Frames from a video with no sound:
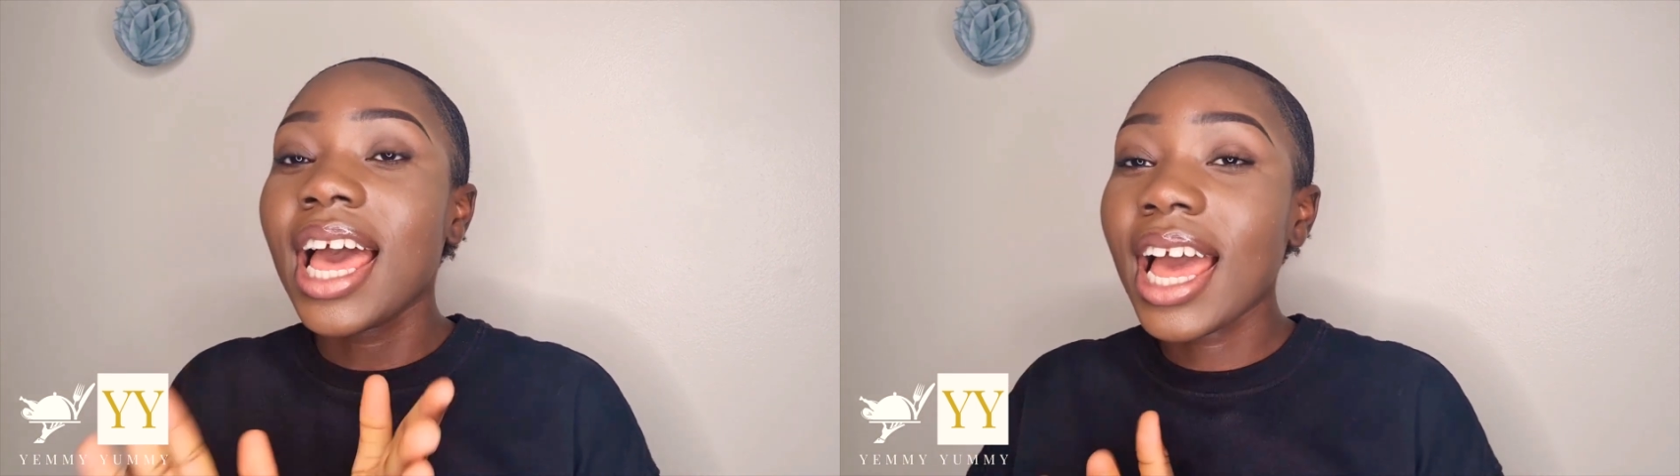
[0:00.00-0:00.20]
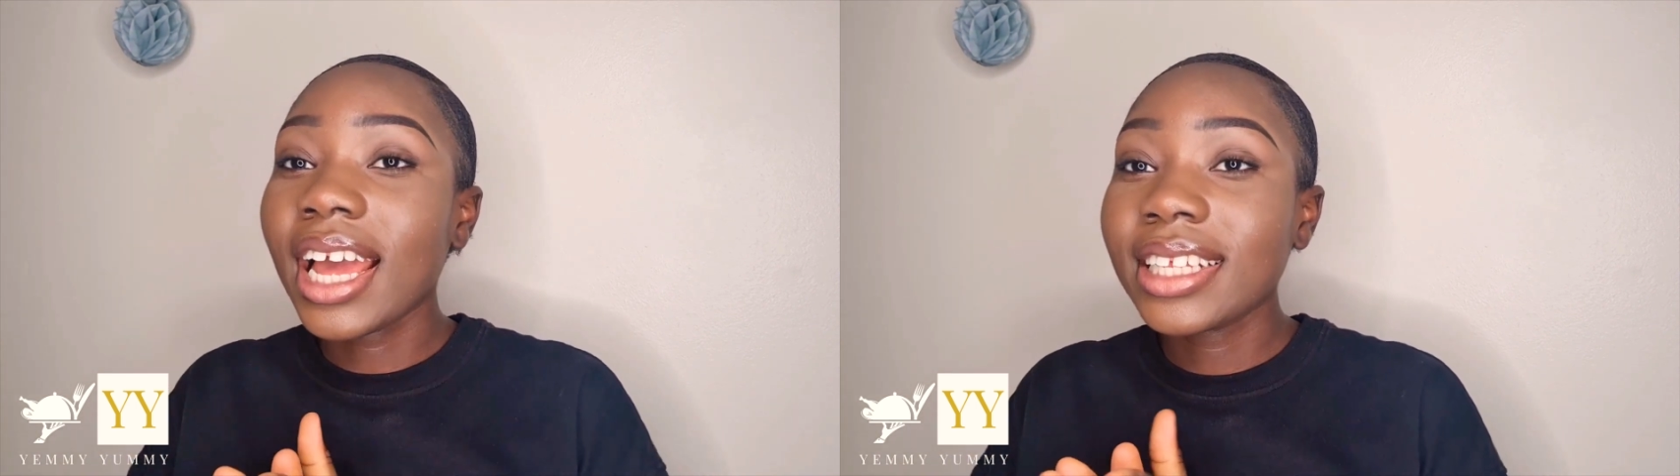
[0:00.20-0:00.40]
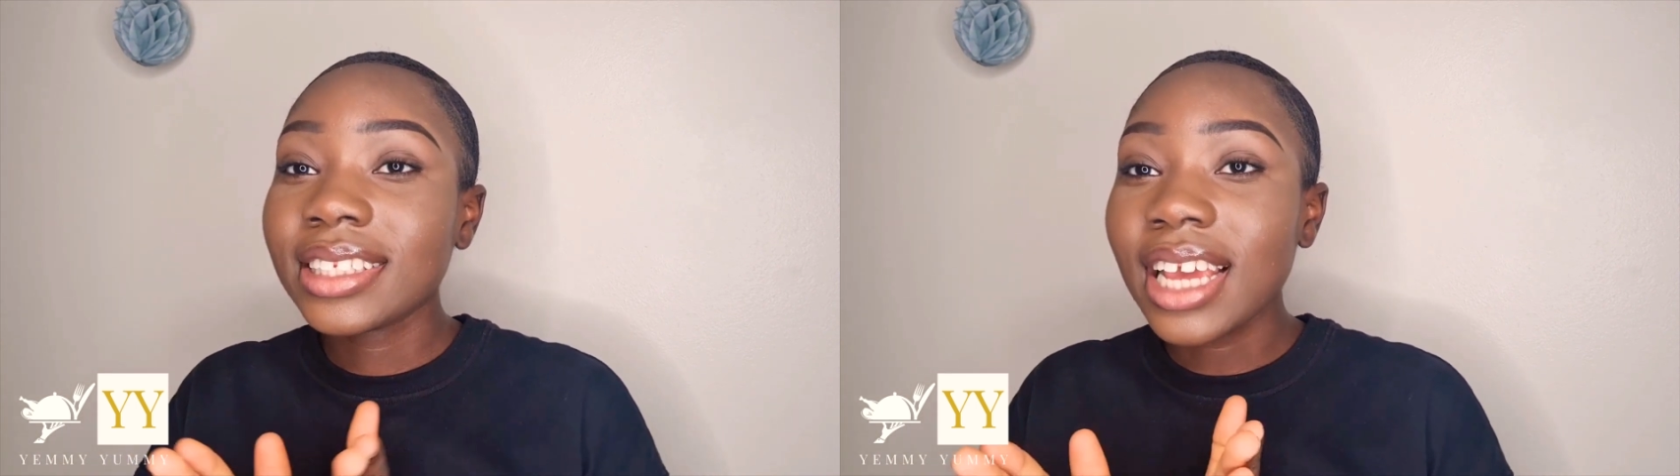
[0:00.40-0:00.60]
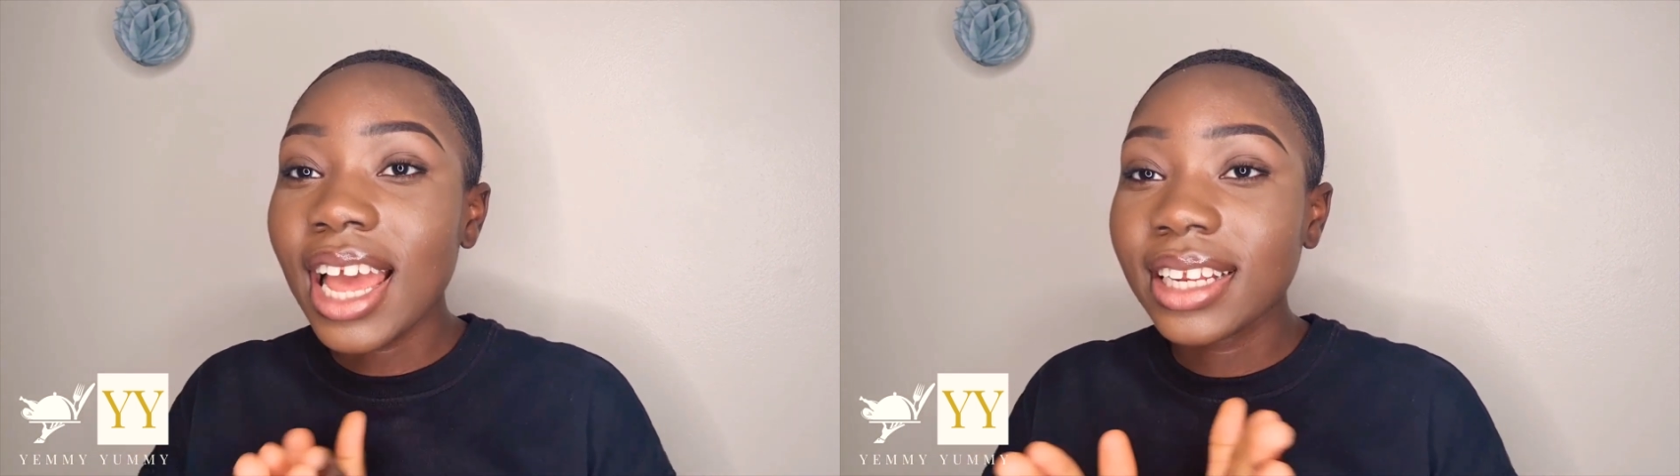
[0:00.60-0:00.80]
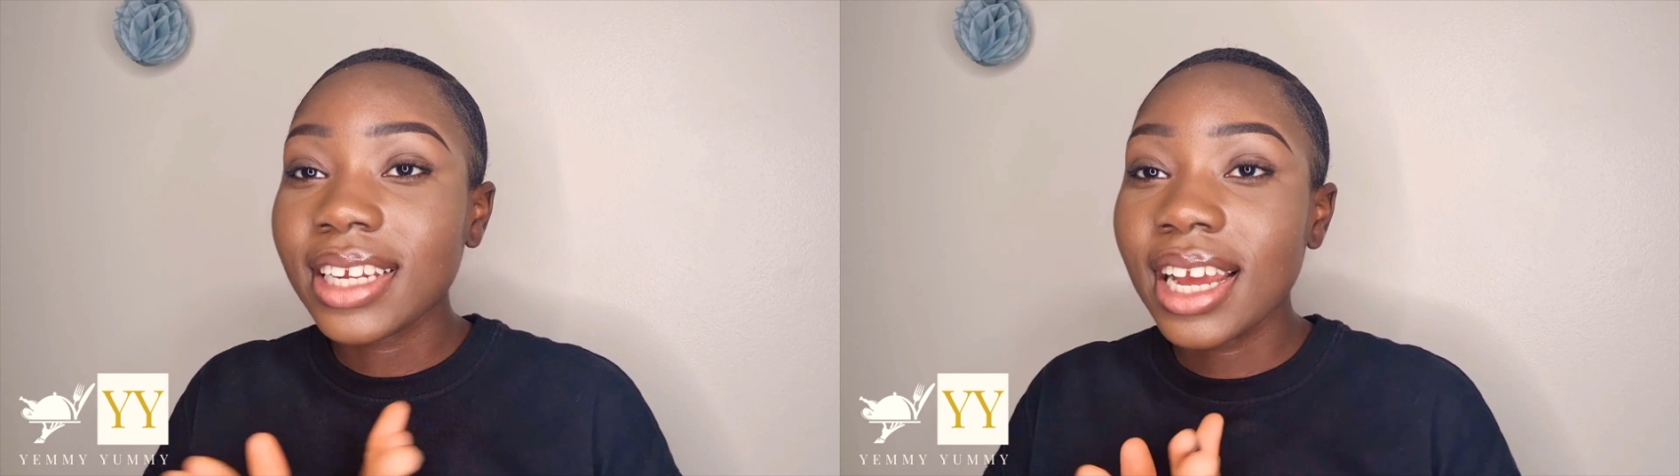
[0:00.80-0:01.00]
And
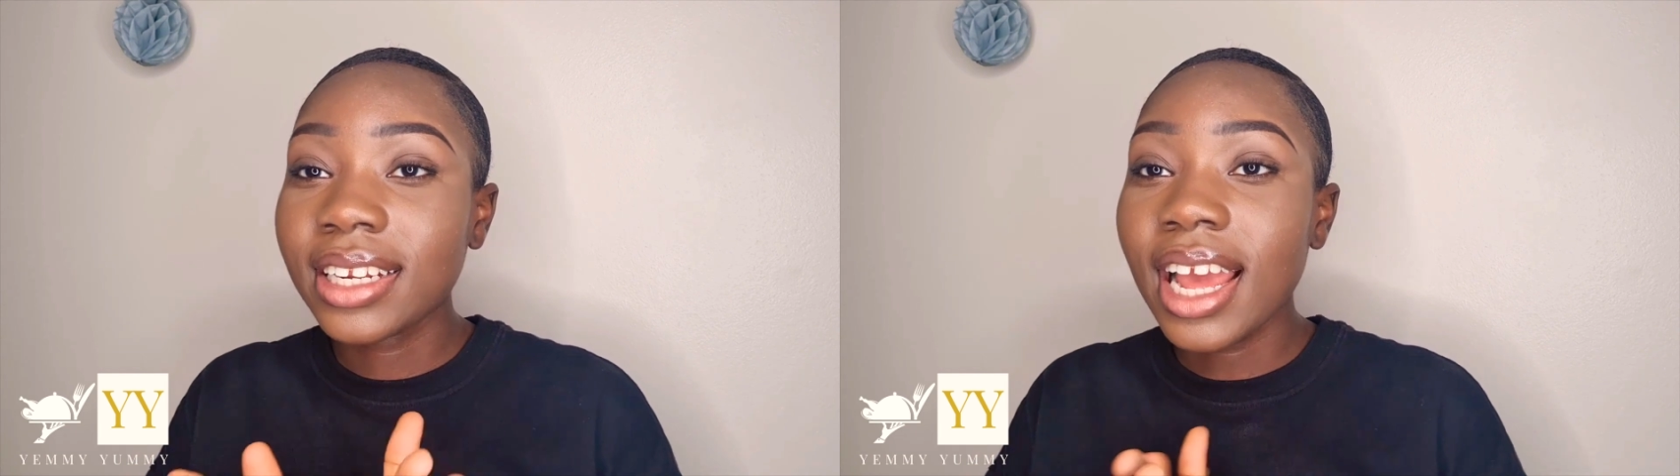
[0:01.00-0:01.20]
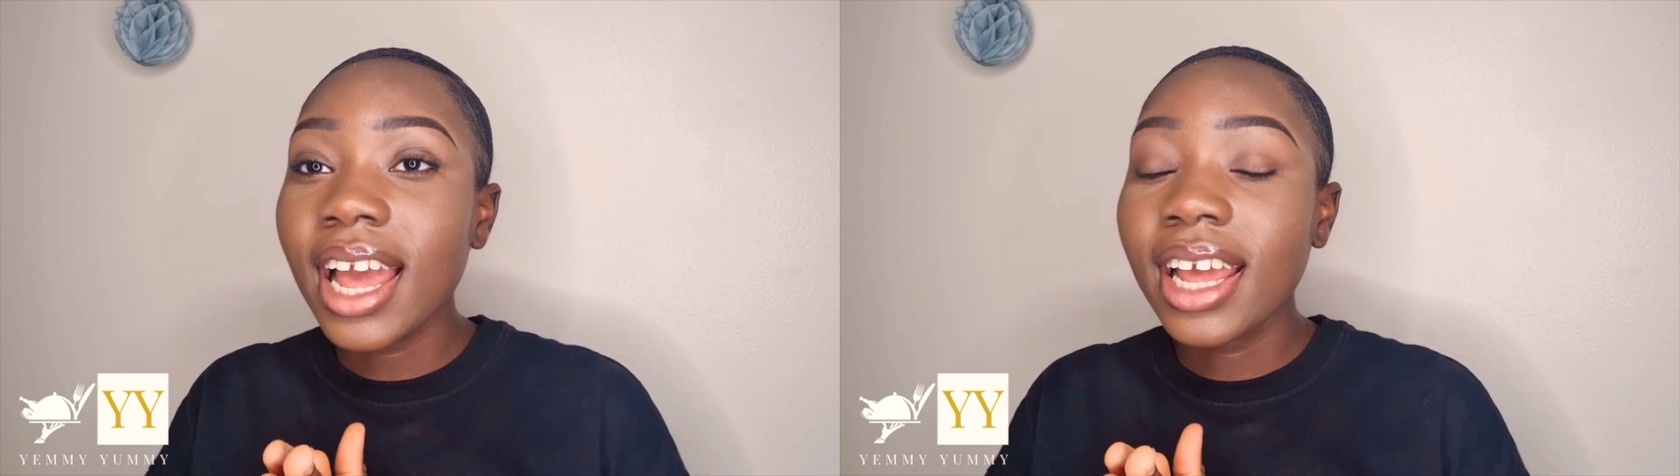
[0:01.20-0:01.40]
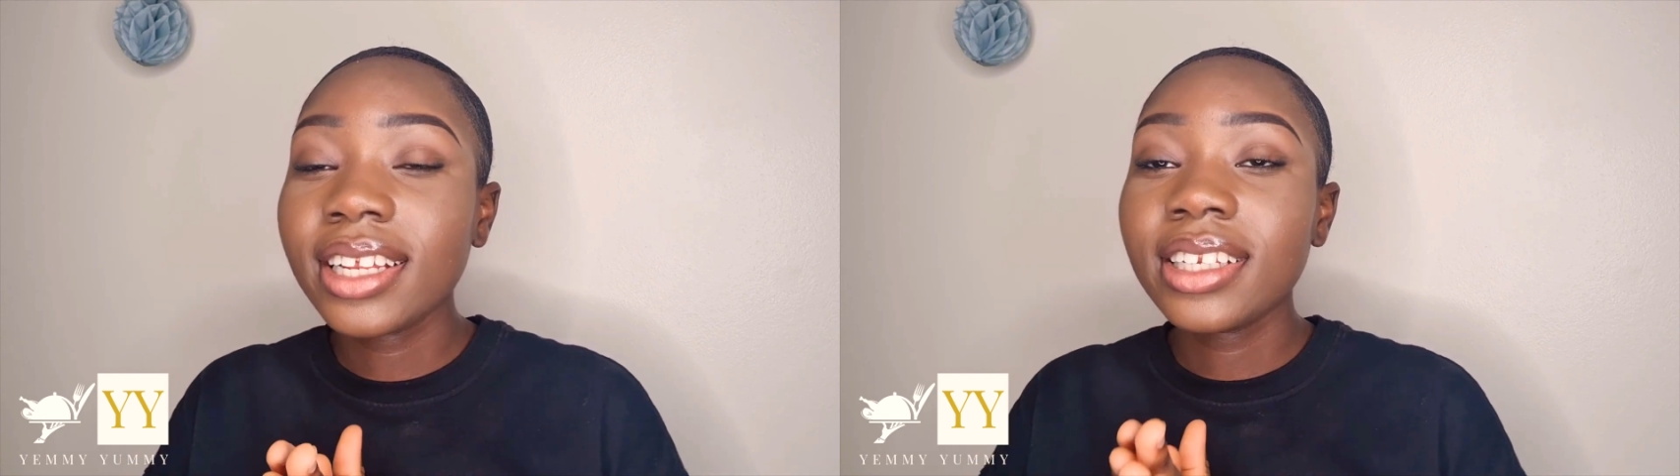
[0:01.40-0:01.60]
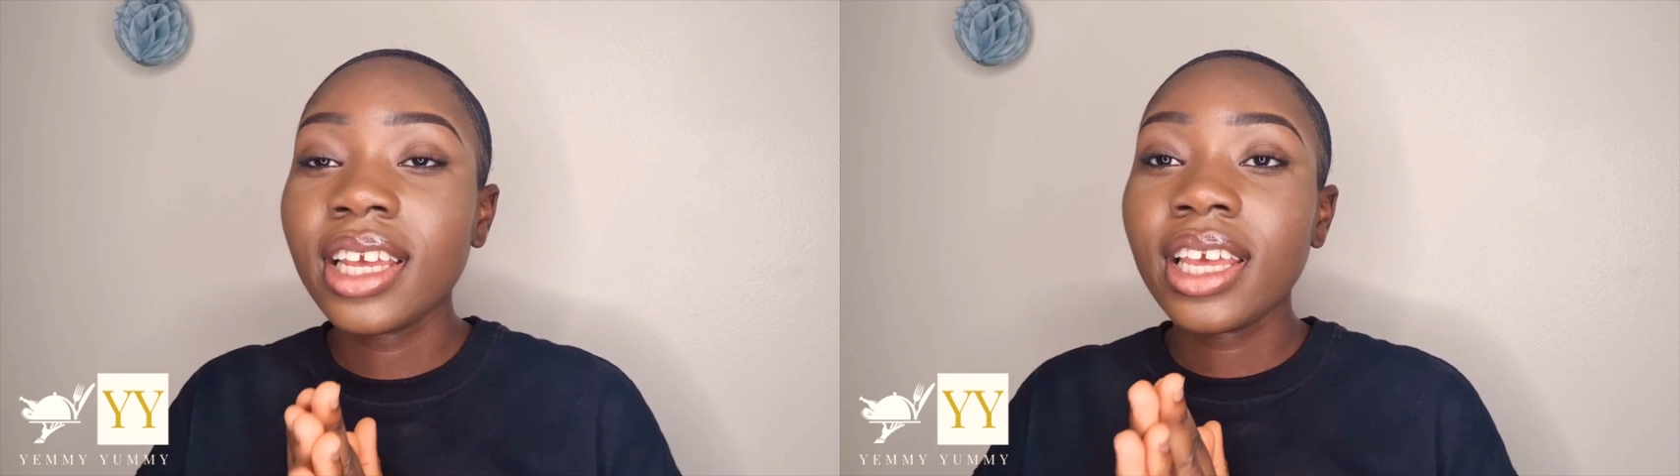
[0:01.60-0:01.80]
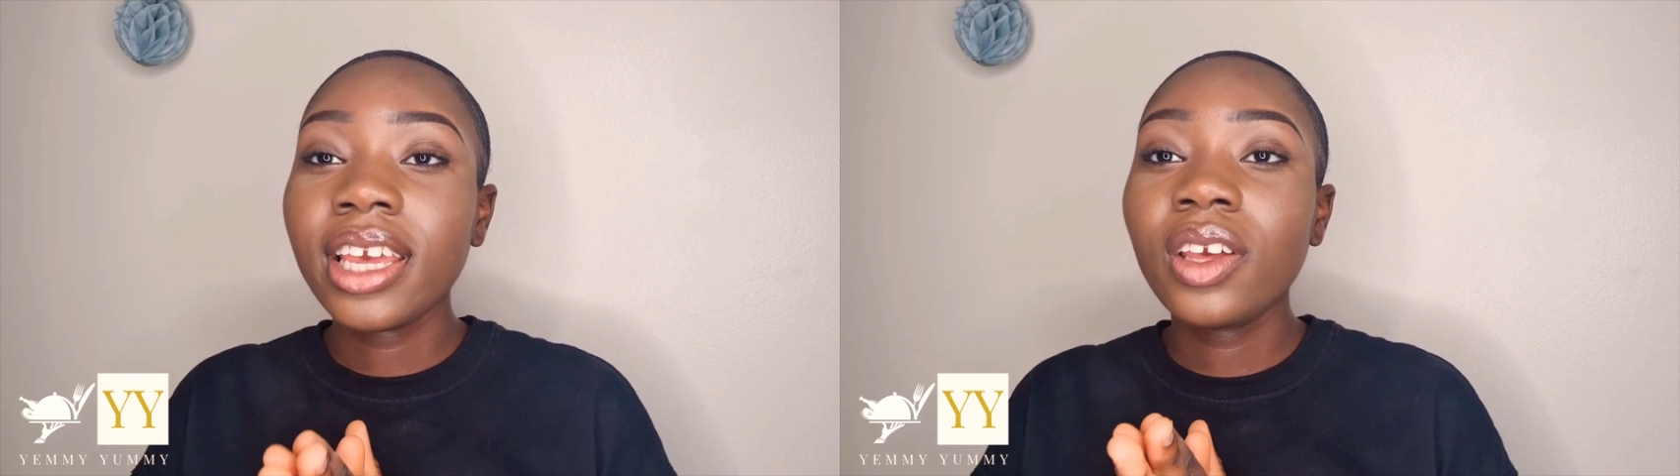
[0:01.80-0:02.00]

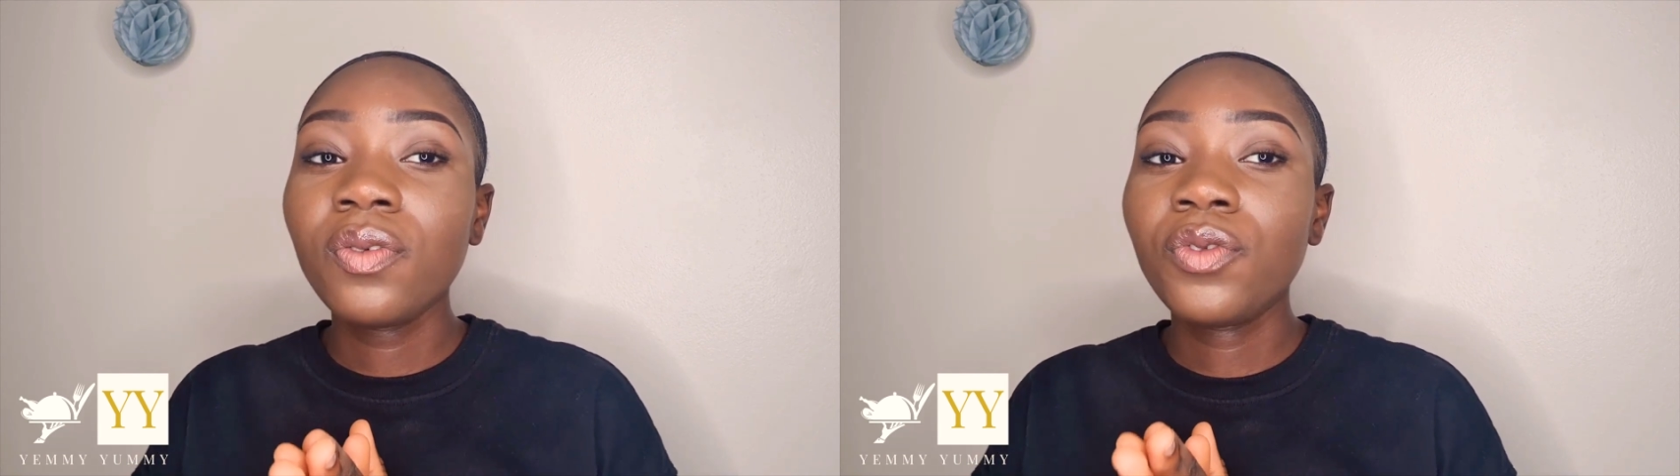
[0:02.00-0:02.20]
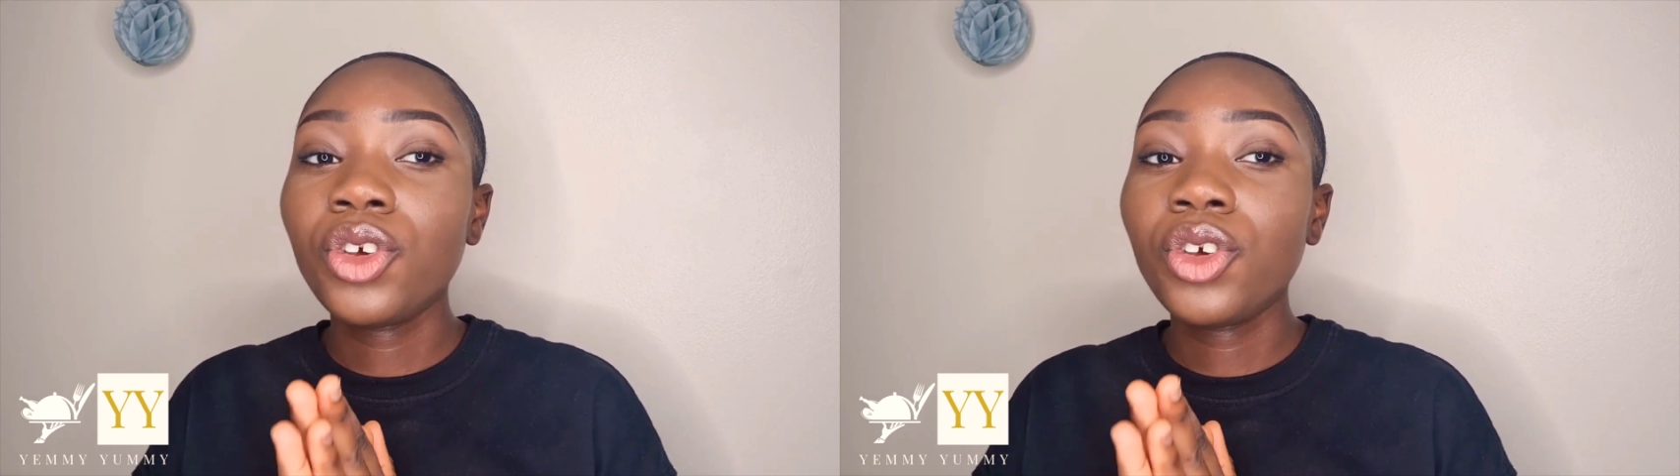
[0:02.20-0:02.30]
if